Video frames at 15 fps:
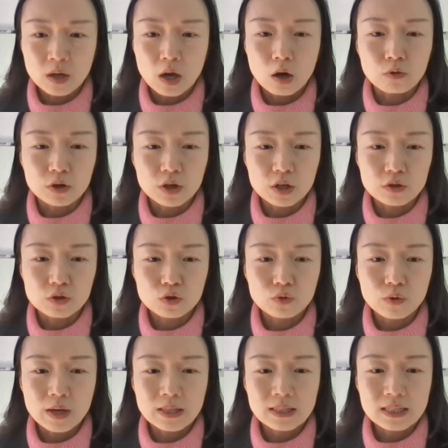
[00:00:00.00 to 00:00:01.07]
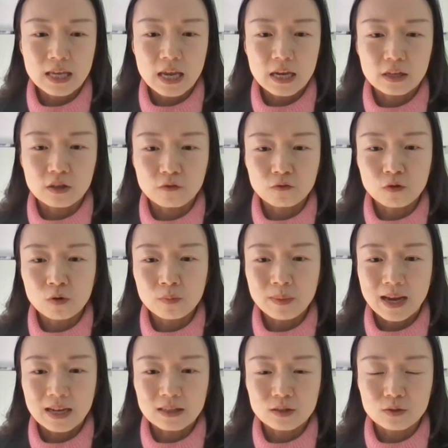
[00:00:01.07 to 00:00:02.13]
our constraints take the
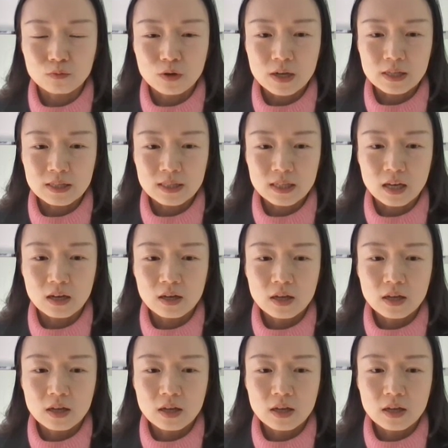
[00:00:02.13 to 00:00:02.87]
format with